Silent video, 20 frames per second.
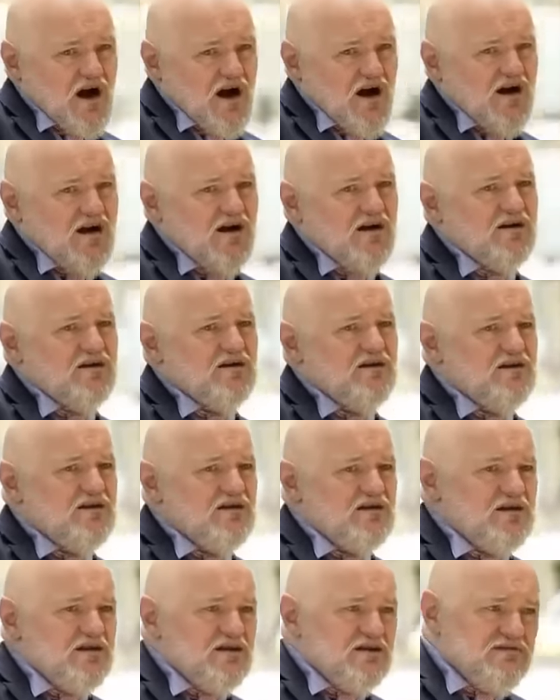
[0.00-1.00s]
are
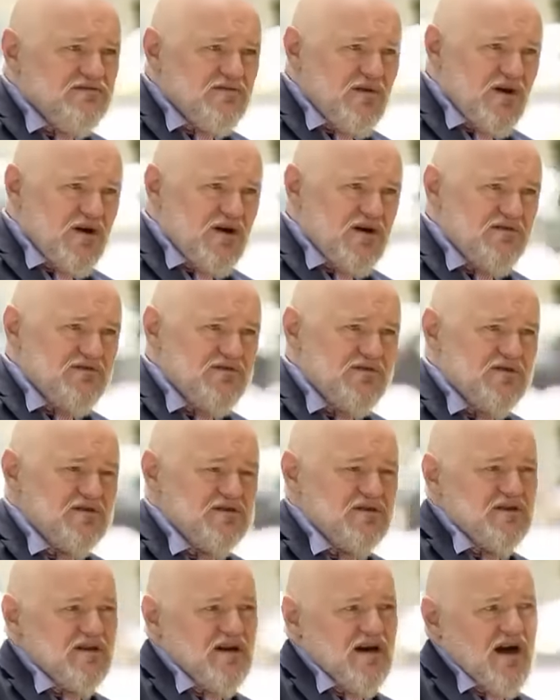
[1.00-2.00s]
involved
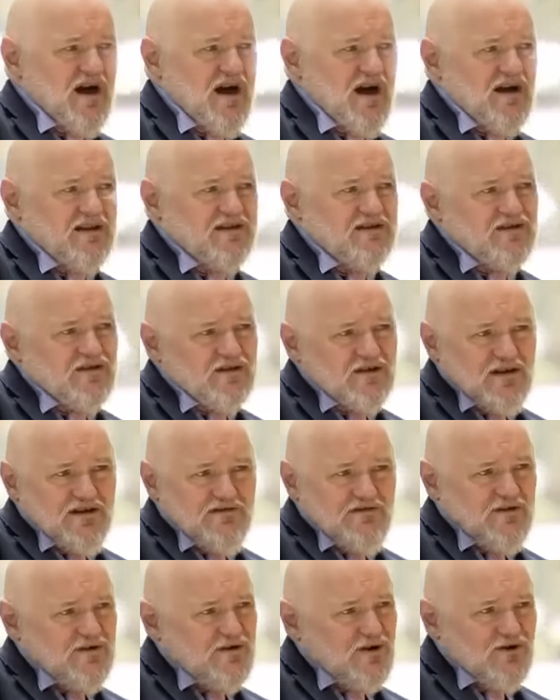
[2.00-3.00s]
at a
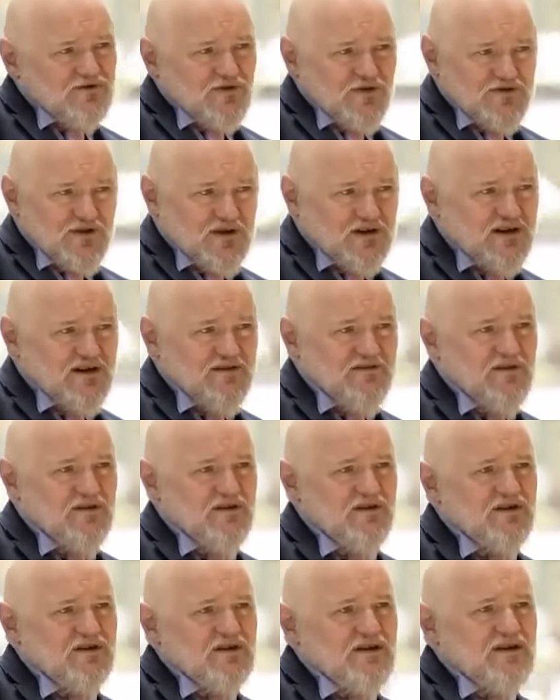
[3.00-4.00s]
level or another
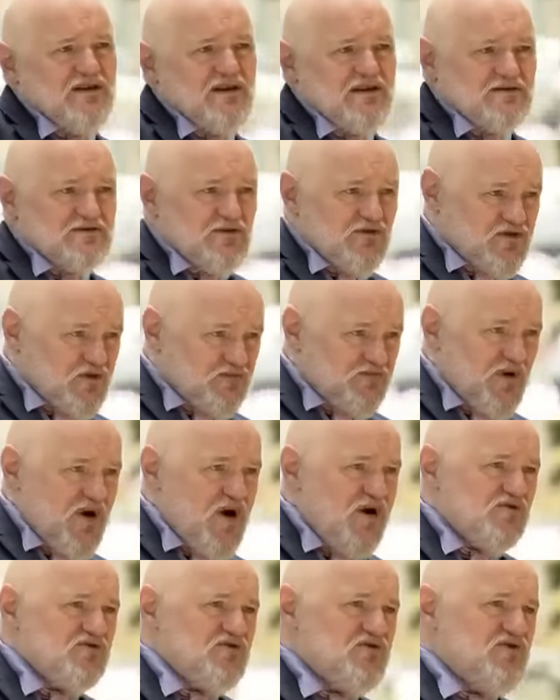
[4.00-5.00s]
level in the
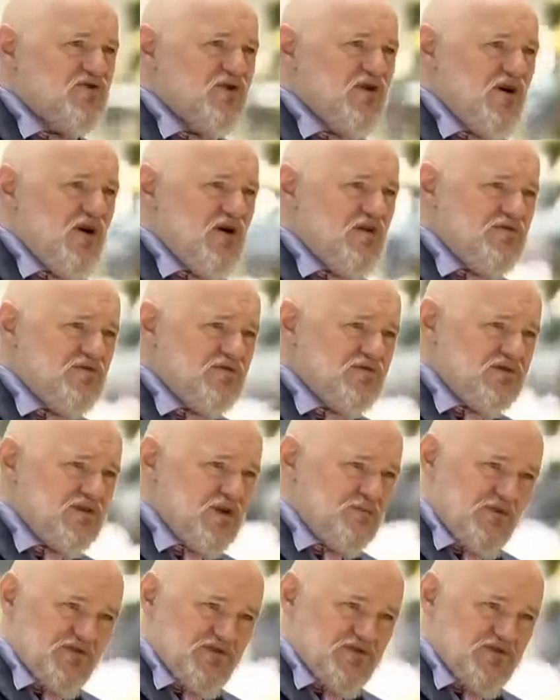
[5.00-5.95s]
support of the